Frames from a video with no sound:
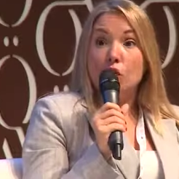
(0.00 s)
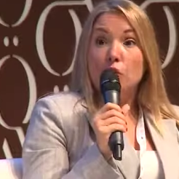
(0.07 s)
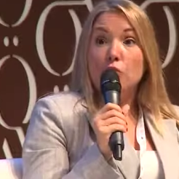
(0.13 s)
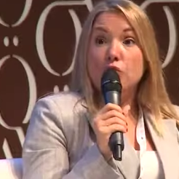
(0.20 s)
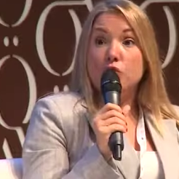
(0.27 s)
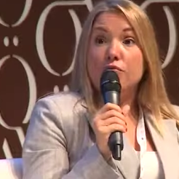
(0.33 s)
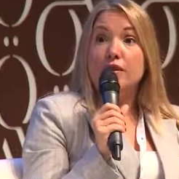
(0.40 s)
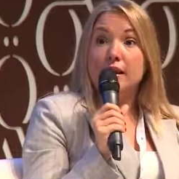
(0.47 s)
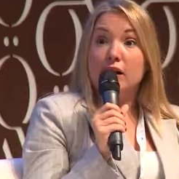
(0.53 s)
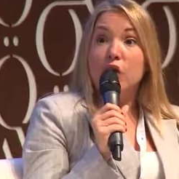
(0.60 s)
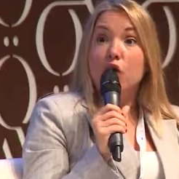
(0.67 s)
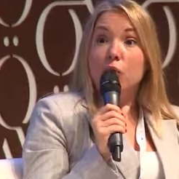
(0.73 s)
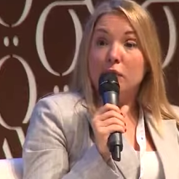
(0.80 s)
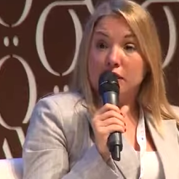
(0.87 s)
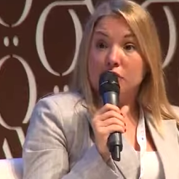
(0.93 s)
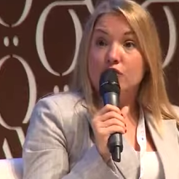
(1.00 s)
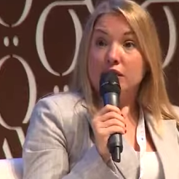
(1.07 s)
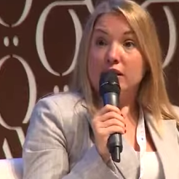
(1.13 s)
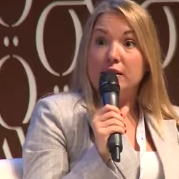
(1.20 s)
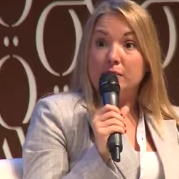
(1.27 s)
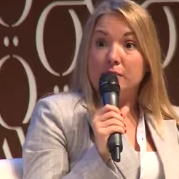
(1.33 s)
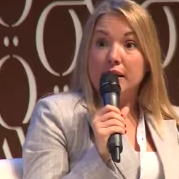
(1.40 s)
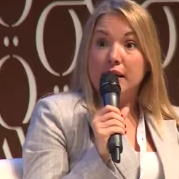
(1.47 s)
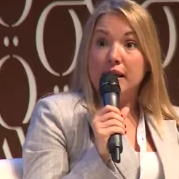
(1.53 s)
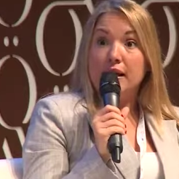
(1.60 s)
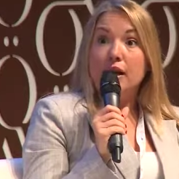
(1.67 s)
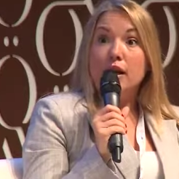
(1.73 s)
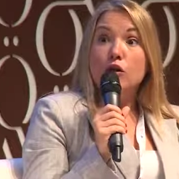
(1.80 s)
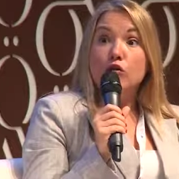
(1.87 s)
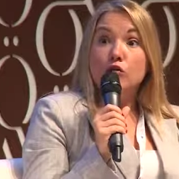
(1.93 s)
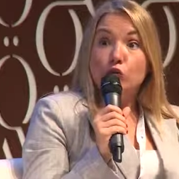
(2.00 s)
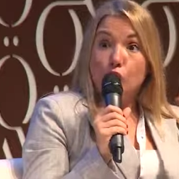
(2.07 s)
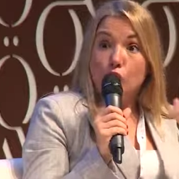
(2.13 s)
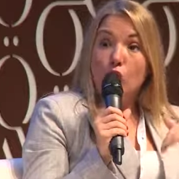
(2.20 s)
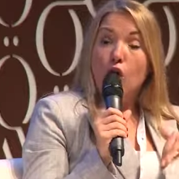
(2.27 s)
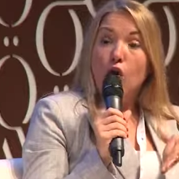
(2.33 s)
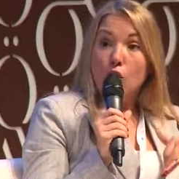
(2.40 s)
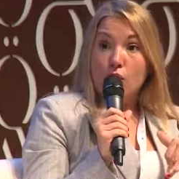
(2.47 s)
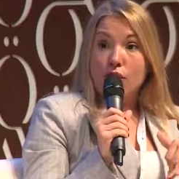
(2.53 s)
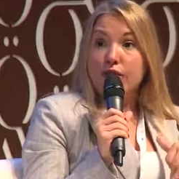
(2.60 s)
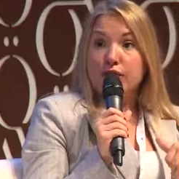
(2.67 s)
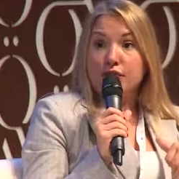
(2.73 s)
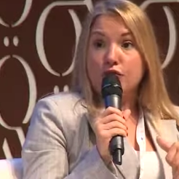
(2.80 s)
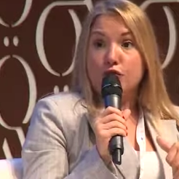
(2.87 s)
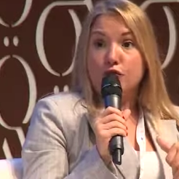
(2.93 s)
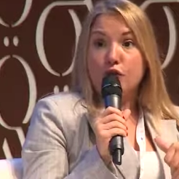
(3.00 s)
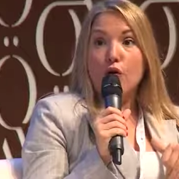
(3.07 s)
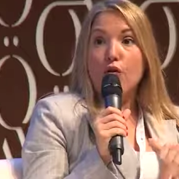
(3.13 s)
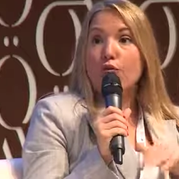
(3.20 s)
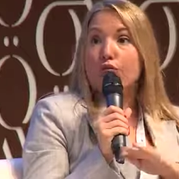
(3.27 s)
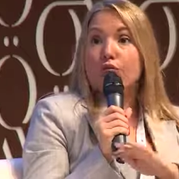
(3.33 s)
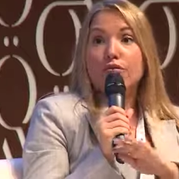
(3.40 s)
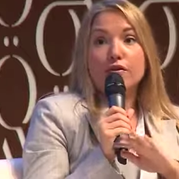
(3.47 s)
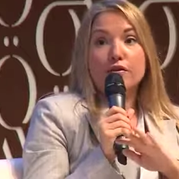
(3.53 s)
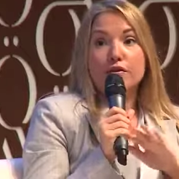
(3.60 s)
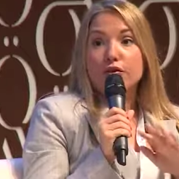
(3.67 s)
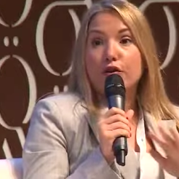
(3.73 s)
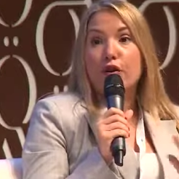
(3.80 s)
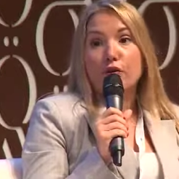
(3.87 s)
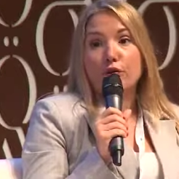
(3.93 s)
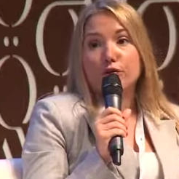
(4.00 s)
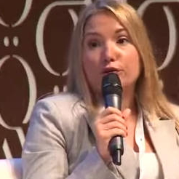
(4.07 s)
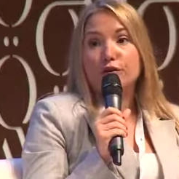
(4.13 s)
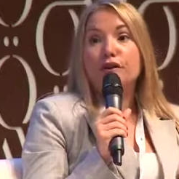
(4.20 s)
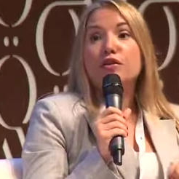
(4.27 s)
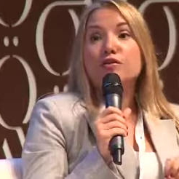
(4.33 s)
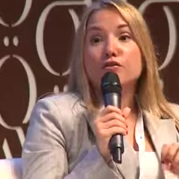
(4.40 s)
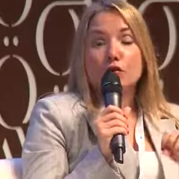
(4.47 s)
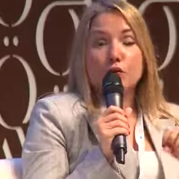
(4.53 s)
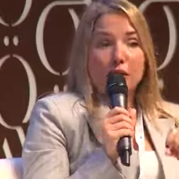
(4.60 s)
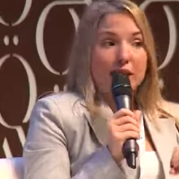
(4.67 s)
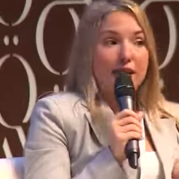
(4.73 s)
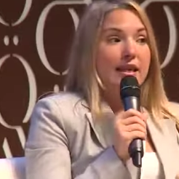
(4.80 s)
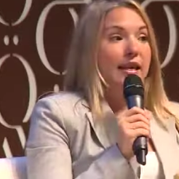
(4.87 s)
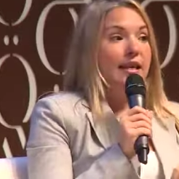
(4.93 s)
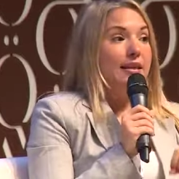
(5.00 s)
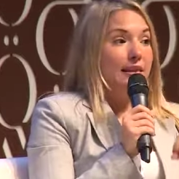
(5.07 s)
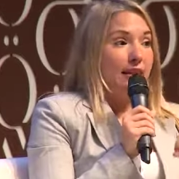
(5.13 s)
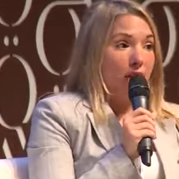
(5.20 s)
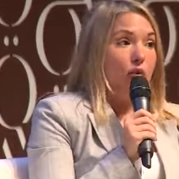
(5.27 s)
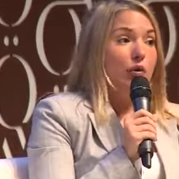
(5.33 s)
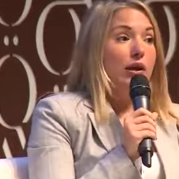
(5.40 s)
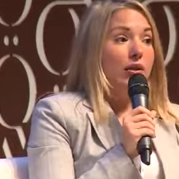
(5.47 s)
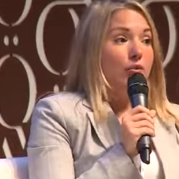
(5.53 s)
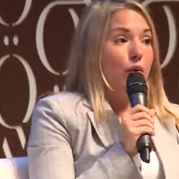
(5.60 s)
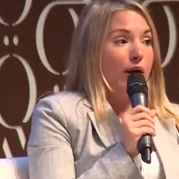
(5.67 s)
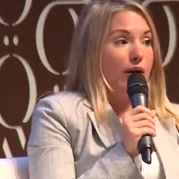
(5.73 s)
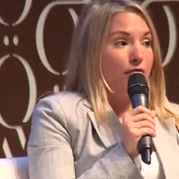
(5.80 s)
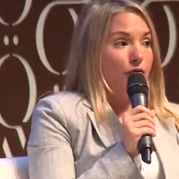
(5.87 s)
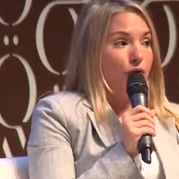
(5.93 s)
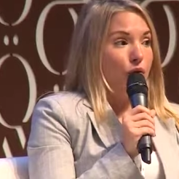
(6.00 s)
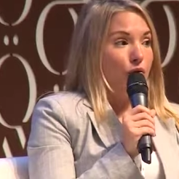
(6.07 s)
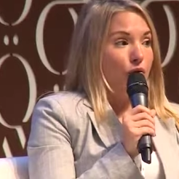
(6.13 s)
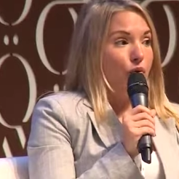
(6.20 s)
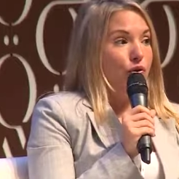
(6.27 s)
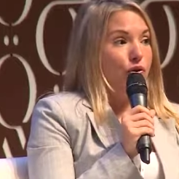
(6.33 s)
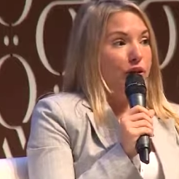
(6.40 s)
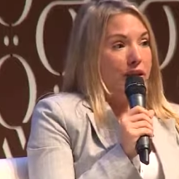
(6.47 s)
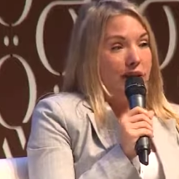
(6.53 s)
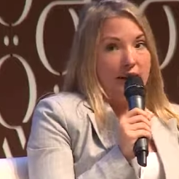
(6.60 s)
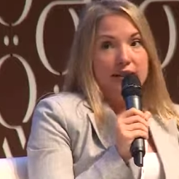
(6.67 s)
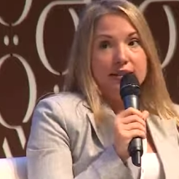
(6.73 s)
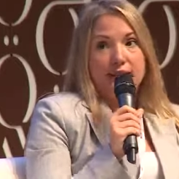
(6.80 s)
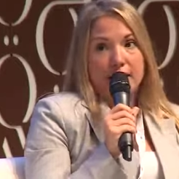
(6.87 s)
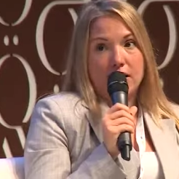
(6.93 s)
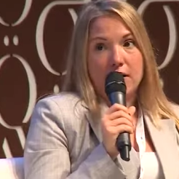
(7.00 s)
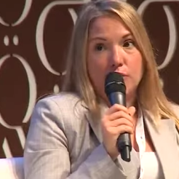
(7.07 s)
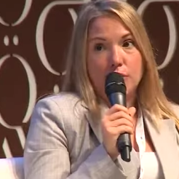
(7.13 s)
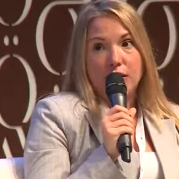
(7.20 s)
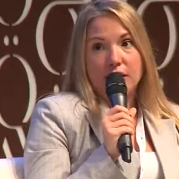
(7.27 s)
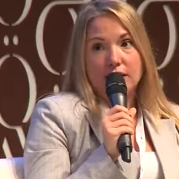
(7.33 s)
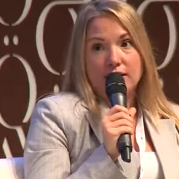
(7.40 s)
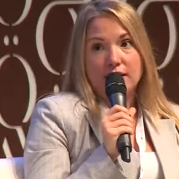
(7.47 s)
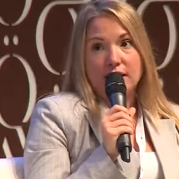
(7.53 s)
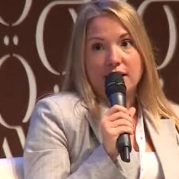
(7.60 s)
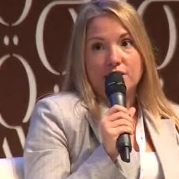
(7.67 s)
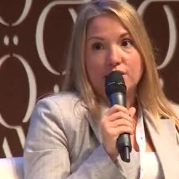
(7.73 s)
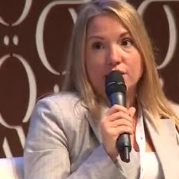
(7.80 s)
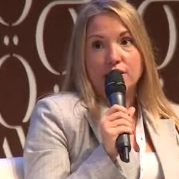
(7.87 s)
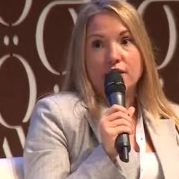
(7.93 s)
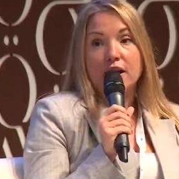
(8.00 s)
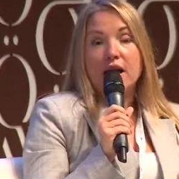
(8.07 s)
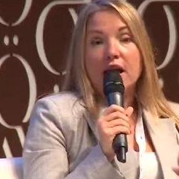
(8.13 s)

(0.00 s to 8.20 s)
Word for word: uh, almost of the global GDP to lower this growth? No. So indeed, the only way forward is decarbonization.